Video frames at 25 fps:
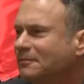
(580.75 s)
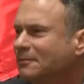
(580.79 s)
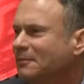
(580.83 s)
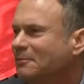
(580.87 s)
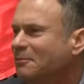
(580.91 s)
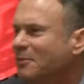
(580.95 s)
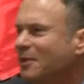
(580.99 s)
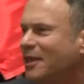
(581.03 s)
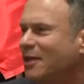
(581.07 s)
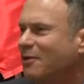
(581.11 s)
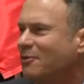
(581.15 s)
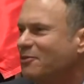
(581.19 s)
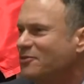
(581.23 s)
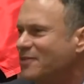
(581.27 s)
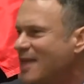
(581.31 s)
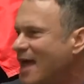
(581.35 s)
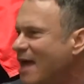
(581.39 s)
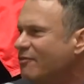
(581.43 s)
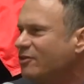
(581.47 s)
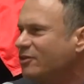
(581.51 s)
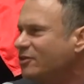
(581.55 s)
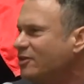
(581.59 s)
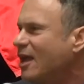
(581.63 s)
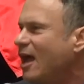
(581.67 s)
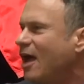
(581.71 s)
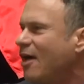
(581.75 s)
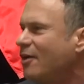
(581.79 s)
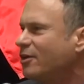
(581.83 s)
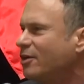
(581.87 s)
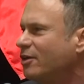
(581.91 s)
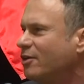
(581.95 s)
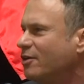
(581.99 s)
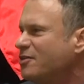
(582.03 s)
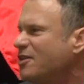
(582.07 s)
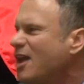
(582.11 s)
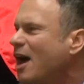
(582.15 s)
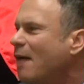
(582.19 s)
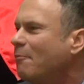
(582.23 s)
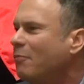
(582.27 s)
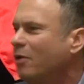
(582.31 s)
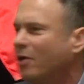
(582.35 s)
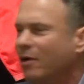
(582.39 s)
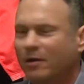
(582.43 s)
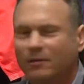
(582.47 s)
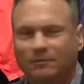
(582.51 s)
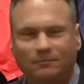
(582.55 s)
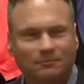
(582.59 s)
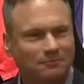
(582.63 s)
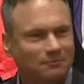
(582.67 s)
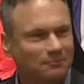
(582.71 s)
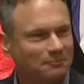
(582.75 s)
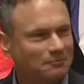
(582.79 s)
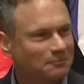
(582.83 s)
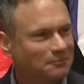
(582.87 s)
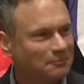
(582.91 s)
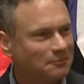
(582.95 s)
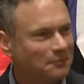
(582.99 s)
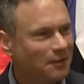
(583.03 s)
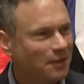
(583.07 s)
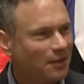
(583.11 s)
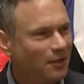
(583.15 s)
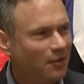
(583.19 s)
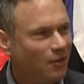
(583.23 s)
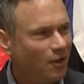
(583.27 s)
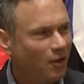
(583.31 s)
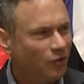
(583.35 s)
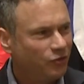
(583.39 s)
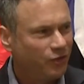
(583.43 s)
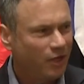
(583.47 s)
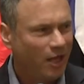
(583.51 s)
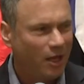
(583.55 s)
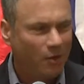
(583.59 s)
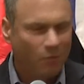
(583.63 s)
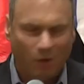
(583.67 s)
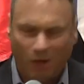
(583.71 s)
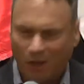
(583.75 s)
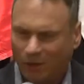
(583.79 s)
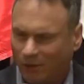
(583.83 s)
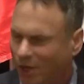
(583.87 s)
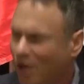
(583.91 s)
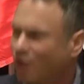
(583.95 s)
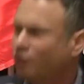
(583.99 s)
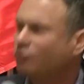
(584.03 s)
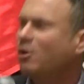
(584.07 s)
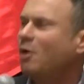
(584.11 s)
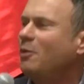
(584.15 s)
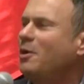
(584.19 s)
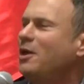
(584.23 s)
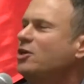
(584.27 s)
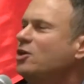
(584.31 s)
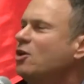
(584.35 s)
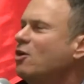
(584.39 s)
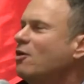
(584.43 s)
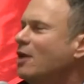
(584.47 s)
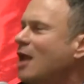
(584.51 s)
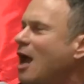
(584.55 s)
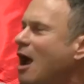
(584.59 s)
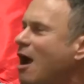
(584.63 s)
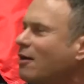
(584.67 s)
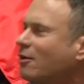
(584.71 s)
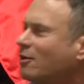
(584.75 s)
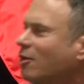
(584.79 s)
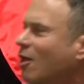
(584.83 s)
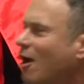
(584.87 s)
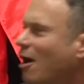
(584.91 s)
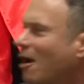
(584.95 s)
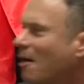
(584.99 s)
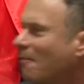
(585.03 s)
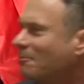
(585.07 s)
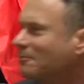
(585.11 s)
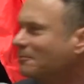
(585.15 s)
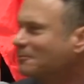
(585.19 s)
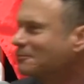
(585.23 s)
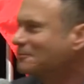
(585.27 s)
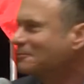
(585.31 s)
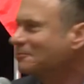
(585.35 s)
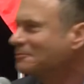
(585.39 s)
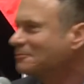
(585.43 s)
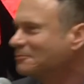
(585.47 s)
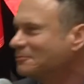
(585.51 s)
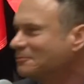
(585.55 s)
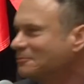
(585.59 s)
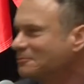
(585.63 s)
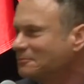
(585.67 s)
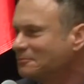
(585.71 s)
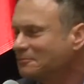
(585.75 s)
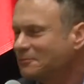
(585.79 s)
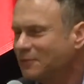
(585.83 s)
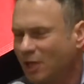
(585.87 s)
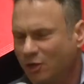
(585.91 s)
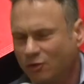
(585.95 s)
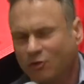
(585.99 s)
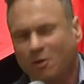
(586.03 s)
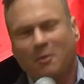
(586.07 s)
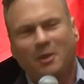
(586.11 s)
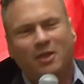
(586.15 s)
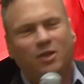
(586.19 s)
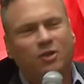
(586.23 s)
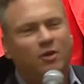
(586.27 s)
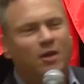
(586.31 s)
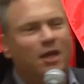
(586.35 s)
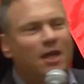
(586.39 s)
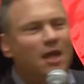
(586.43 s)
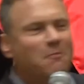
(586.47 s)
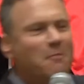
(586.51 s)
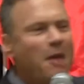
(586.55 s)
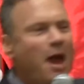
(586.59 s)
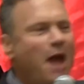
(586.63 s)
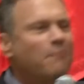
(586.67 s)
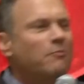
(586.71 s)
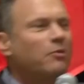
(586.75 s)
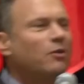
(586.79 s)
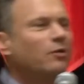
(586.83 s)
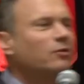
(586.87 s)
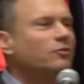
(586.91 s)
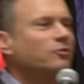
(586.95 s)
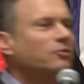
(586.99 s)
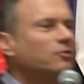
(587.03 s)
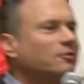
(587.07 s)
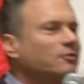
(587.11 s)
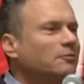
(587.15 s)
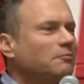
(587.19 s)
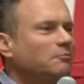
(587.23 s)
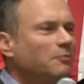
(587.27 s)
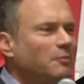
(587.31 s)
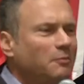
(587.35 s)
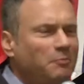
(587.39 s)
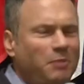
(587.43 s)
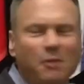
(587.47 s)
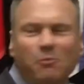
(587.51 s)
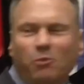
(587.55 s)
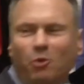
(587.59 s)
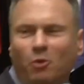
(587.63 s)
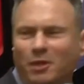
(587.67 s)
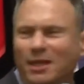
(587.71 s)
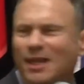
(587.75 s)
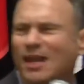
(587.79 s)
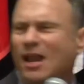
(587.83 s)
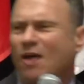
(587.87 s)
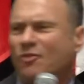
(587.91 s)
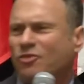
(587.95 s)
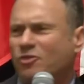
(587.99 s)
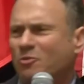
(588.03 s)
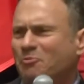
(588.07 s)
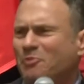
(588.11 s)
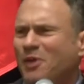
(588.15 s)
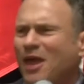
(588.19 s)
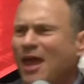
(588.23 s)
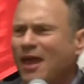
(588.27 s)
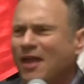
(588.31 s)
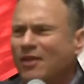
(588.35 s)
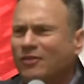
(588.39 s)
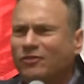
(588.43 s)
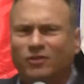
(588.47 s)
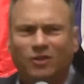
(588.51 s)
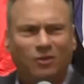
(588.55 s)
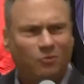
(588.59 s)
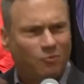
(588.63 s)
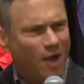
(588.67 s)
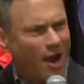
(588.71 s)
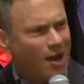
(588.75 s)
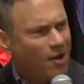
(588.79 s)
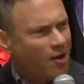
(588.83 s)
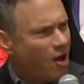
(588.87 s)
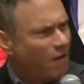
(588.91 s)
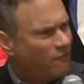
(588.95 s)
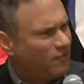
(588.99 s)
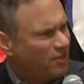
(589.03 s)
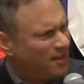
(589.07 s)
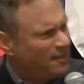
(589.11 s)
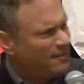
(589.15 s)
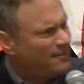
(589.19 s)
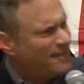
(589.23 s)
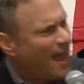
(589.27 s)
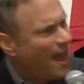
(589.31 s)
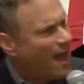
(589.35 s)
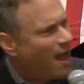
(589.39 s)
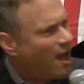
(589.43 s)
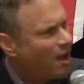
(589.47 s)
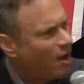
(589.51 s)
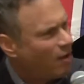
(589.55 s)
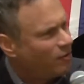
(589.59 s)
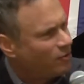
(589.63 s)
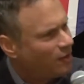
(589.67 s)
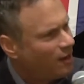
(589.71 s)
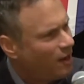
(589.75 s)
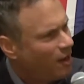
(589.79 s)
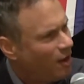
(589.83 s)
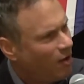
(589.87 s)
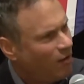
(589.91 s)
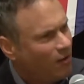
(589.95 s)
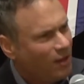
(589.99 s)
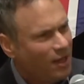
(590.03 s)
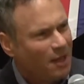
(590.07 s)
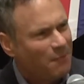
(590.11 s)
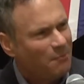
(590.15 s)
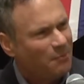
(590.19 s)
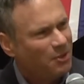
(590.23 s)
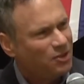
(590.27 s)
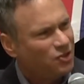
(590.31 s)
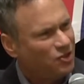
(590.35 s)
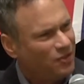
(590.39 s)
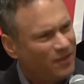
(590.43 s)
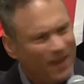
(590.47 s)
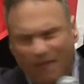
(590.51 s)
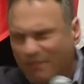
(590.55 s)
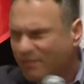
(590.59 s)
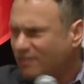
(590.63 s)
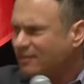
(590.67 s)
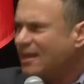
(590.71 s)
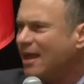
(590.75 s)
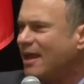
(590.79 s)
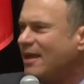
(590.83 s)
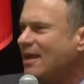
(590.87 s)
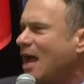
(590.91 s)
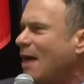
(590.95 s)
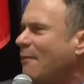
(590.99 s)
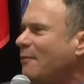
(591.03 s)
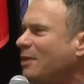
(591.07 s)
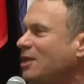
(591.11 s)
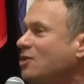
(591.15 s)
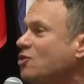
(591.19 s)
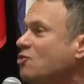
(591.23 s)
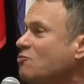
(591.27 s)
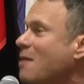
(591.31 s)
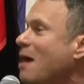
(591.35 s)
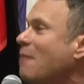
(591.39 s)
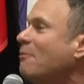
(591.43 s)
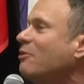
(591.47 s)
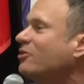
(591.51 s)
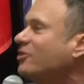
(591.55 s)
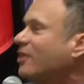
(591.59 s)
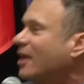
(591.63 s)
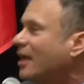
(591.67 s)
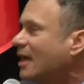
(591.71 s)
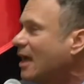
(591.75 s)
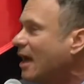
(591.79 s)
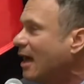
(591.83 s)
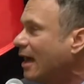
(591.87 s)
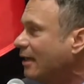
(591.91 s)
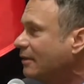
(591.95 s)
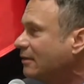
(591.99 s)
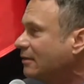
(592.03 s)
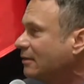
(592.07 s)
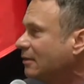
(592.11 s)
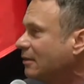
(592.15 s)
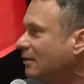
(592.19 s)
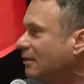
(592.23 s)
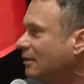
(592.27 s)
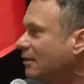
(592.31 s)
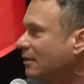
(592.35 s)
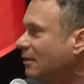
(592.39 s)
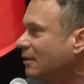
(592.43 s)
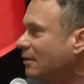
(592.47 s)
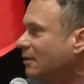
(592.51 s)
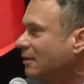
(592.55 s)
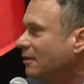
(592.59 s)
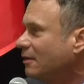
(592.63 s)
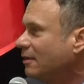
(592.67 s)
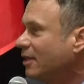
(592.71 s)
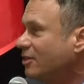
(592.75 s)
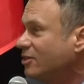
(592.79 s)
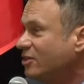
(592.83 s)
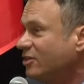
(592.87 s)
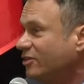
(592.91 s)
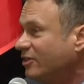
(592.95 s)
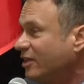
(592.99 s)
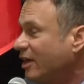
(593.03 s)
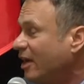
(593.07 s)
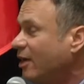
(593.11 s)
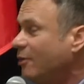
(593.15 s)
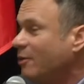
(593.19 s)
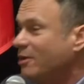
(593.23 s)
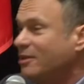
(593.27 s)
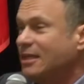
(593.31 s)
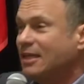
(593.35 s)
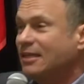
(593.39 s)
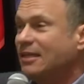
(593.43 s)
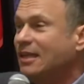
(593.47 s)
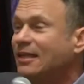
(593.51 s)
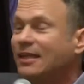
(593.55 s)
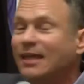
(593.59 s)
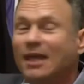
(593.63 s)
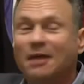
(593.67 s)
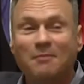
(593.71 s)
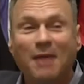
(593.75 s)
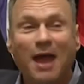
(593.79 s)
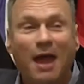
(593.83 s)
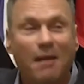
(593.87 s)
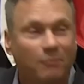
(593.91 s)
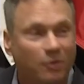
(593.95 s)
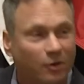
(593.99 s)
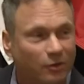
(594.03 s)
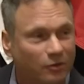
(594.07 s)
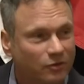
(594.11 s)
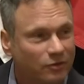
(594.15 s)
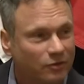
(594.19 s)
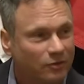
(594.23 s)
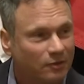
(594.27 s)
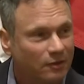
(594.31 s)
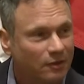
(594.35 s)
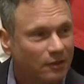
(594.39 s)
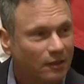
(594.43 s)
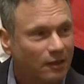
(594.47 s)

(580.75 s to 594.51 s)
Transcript: But they will never tell you a number. They'll say, well, here's what we do in our club. Here's what we do to get members. People will get out their pens and they'll write everything down, you know. But you'll never tell you how many new members they got. They just tell you what they did to get members.